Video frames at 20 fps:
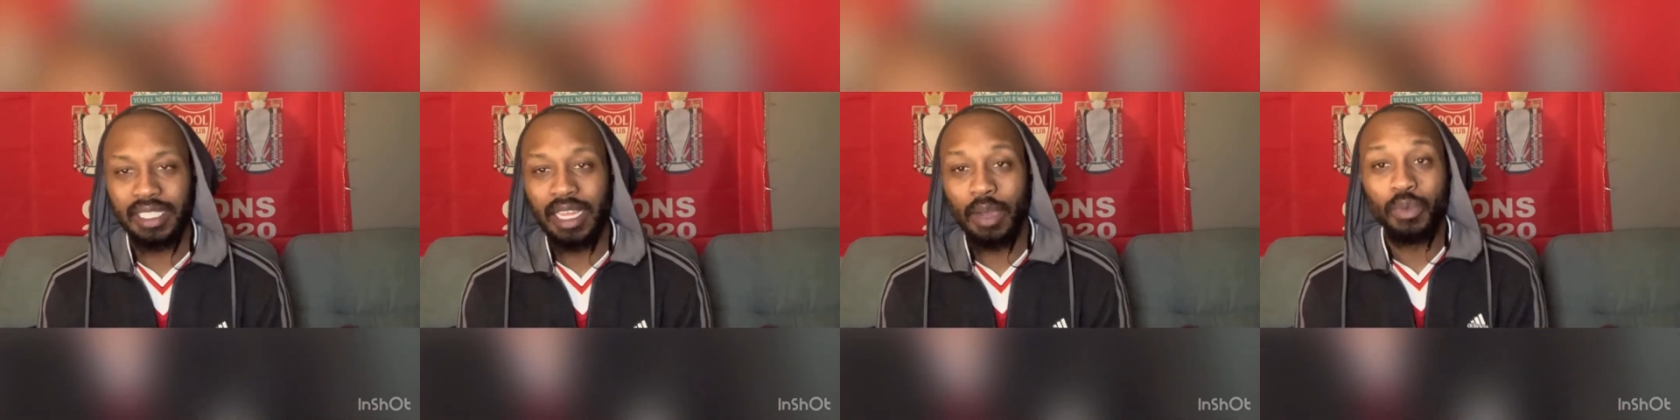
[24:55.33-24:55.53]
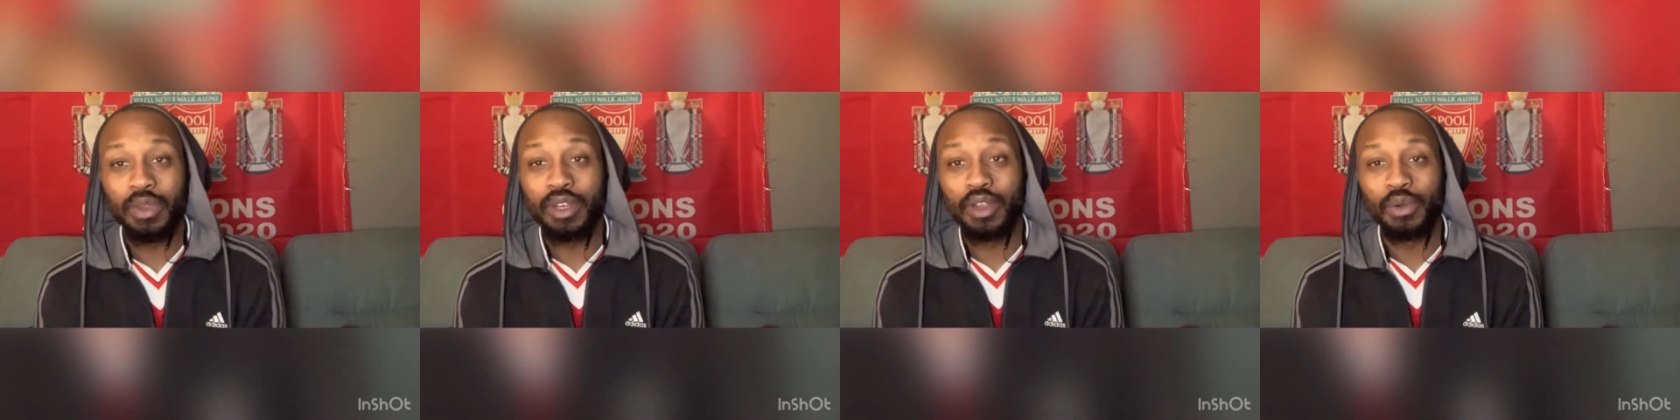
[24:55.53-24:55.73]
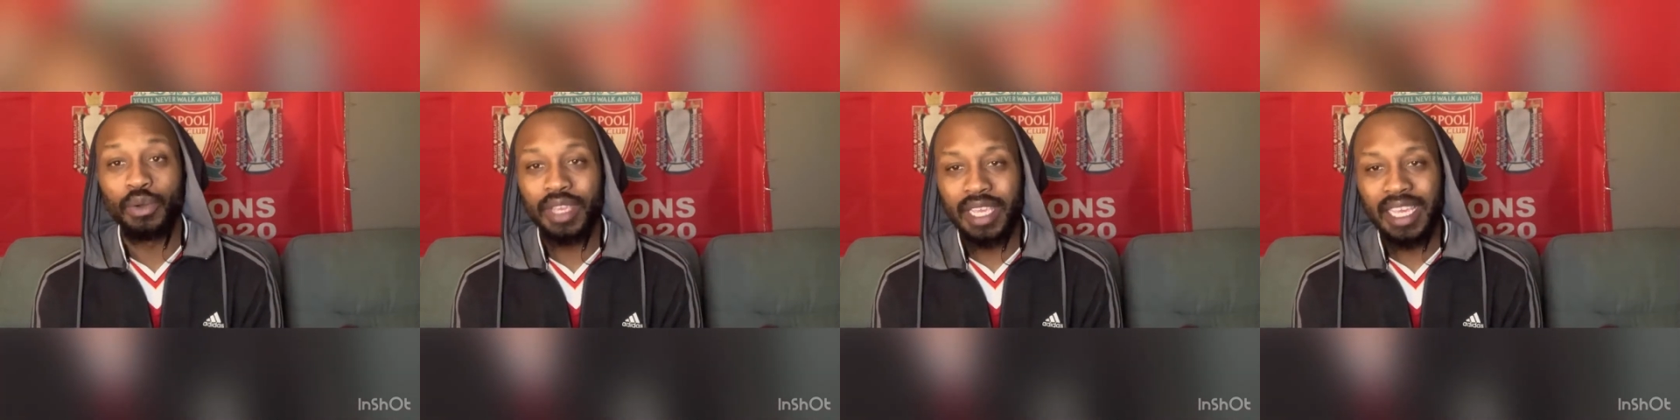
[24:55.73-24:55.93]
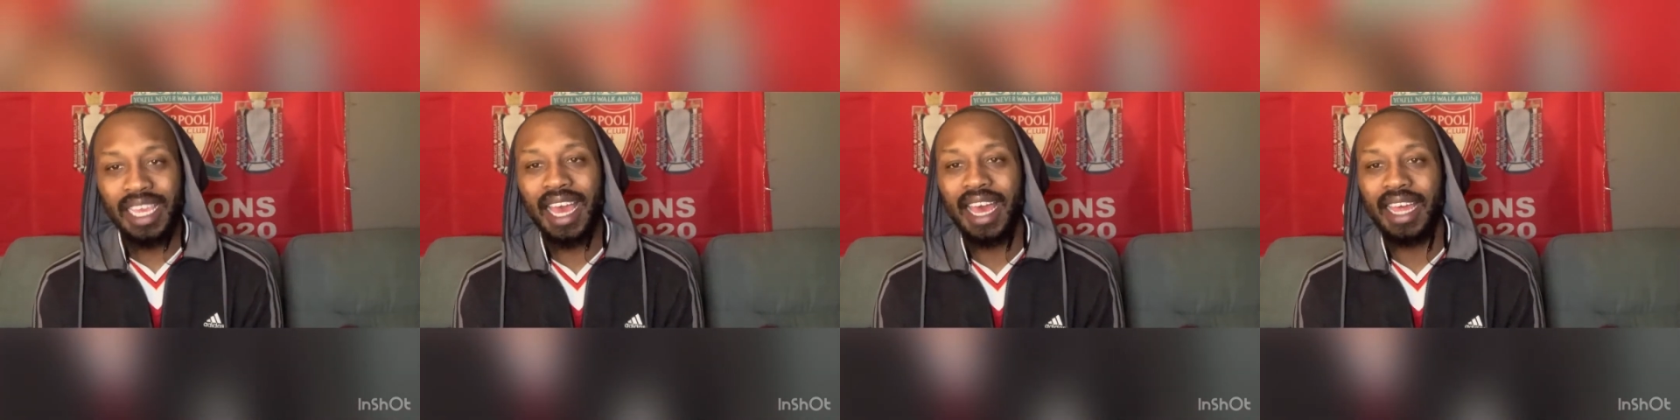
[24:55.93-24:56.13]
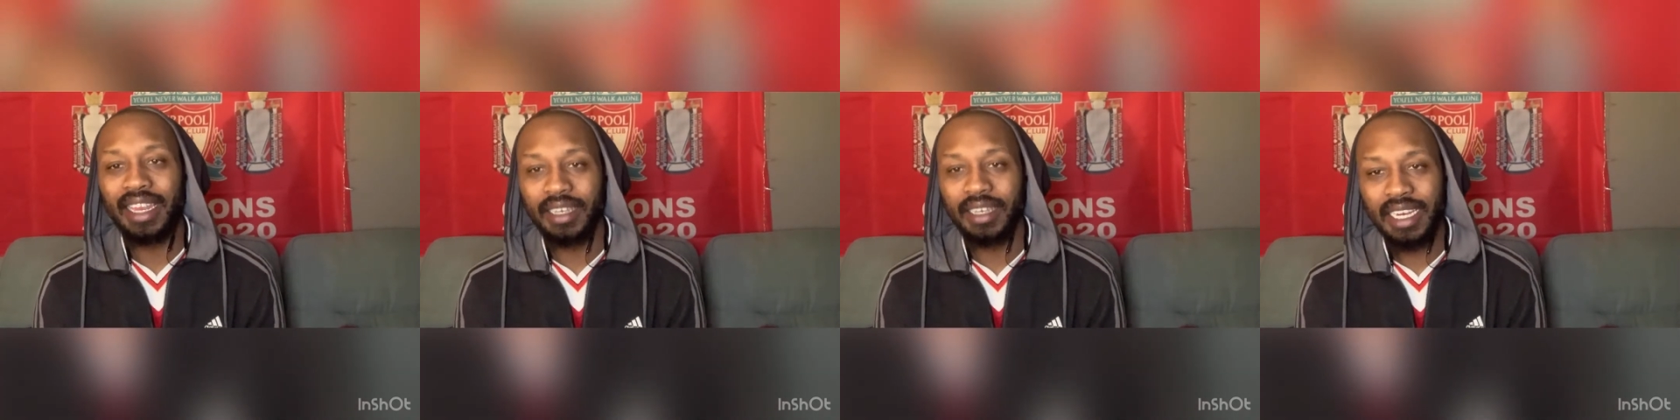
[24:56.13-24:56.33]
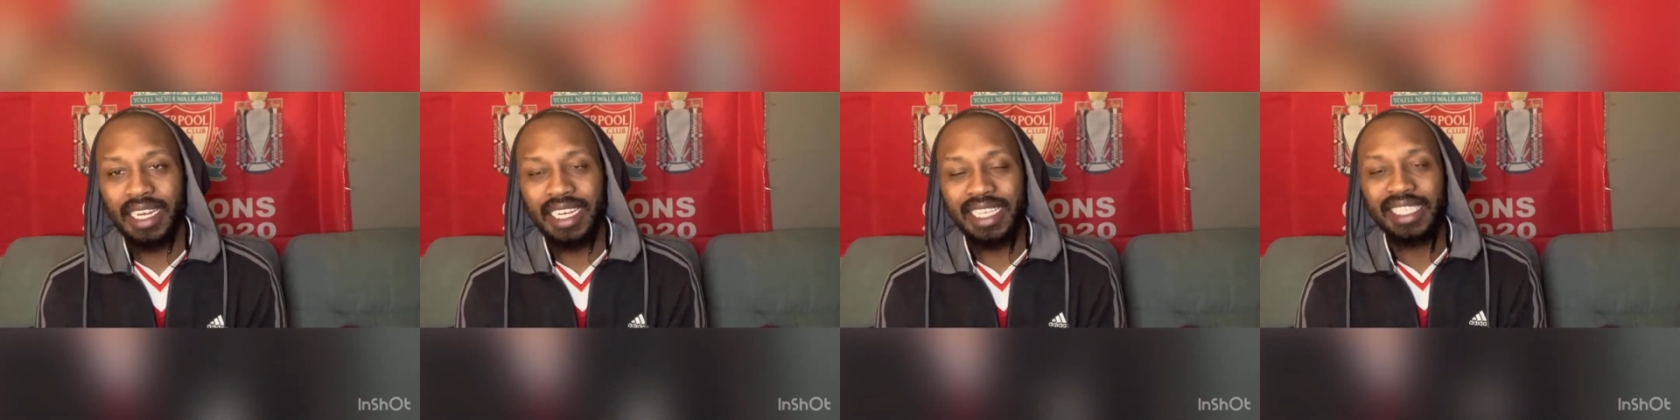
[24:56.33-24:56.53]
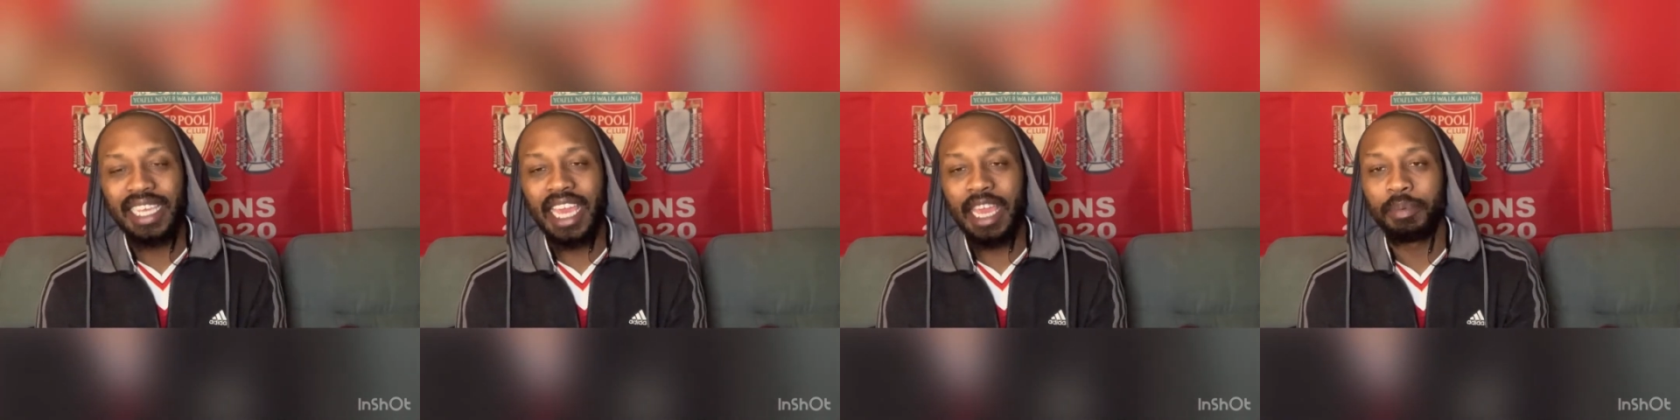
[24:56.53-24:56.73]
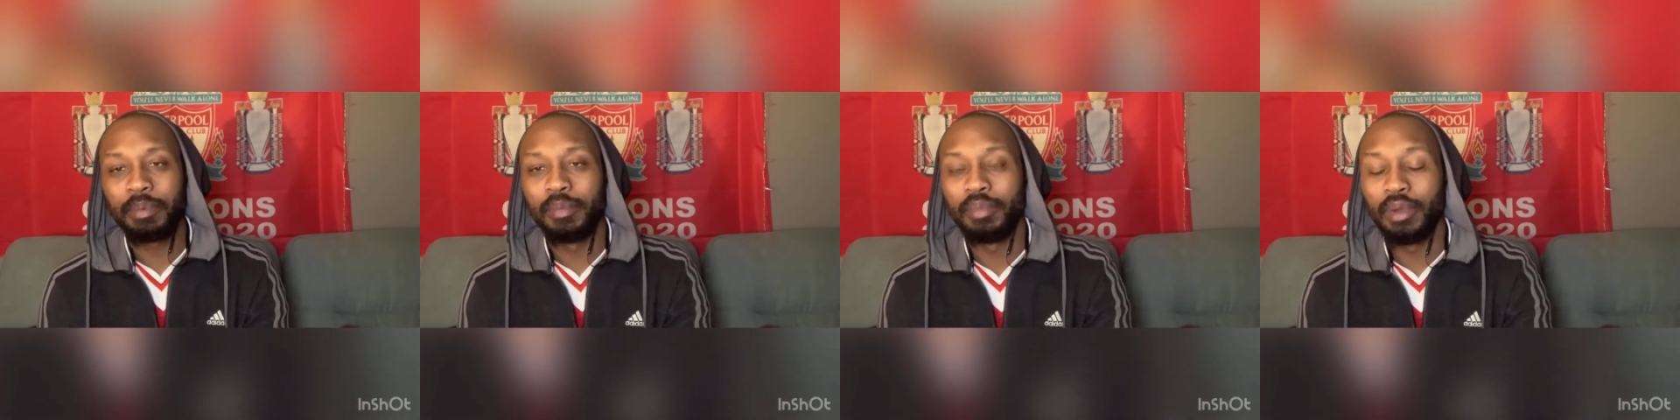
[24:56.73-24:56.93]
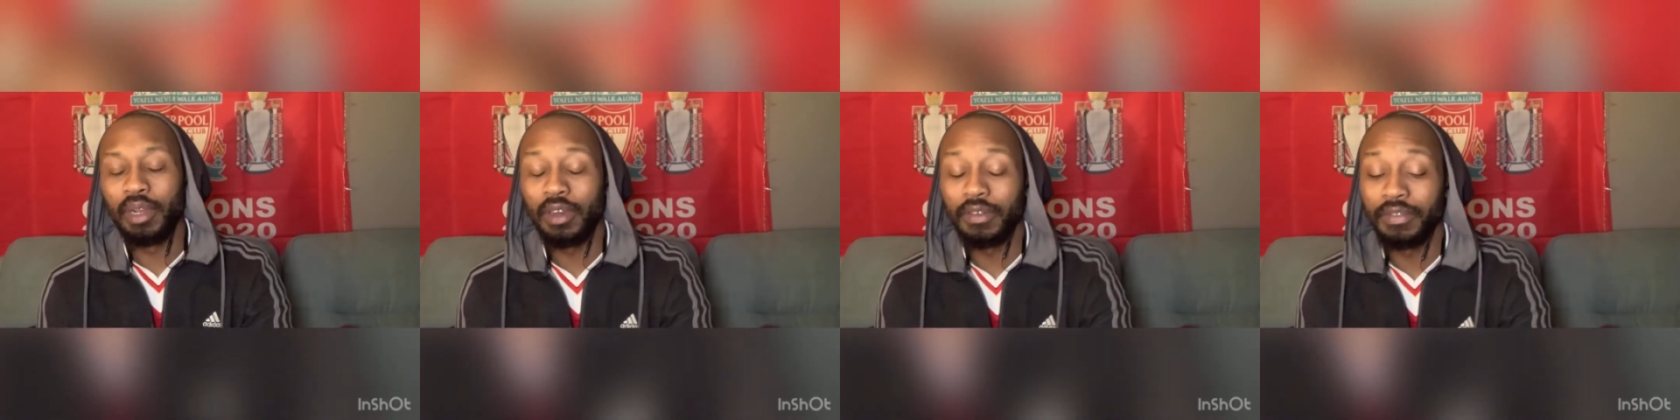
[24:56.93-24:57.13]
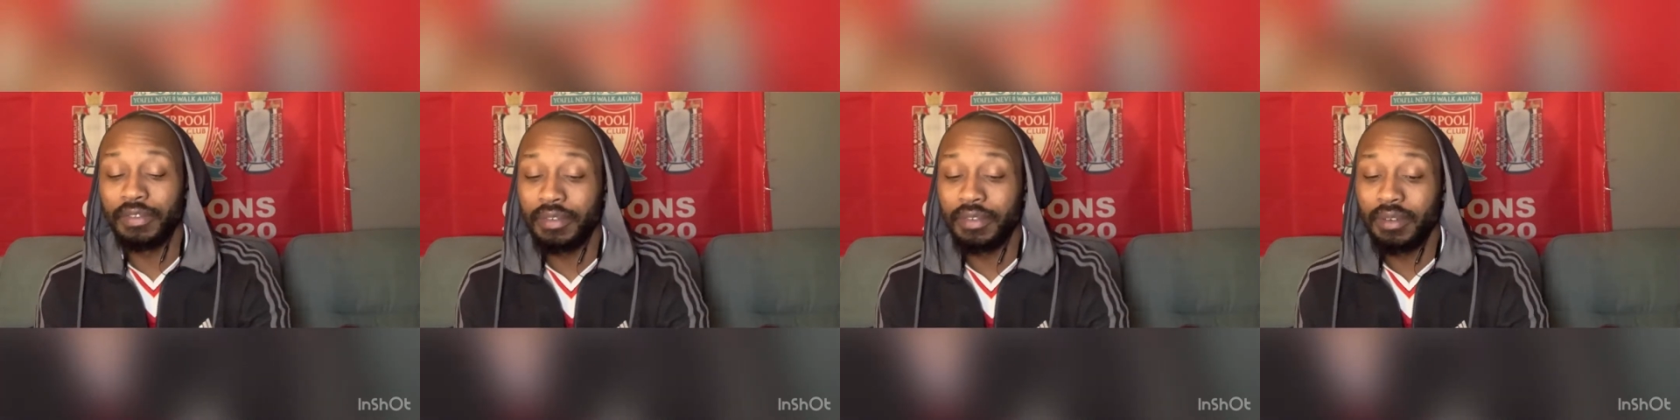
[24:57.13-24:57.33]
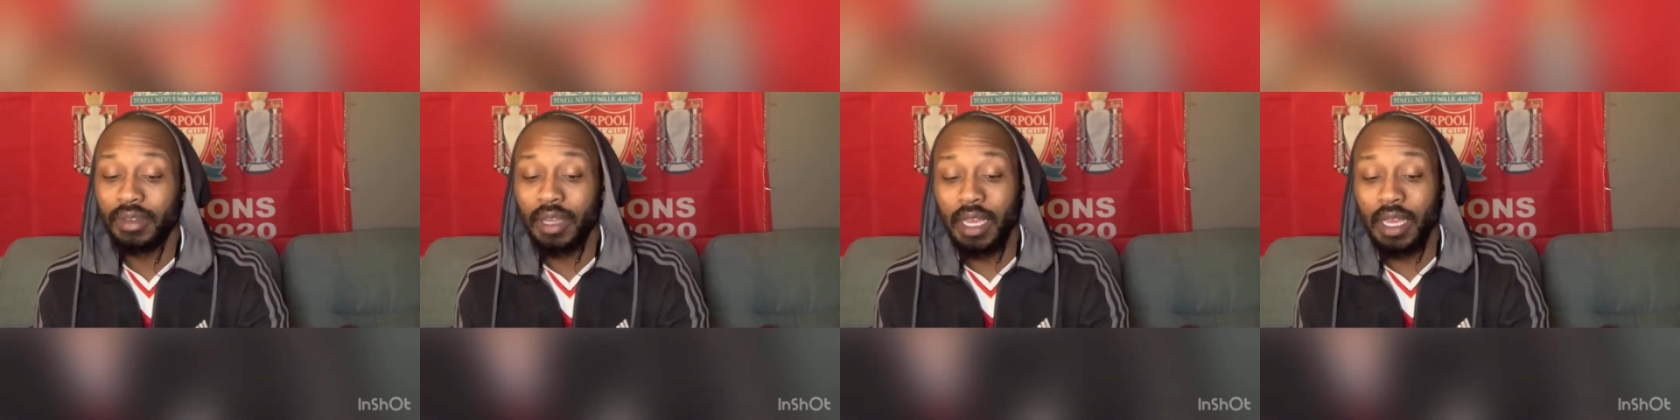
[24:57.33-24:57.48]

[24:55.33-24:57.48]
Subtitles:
that we know he can and he's capable of.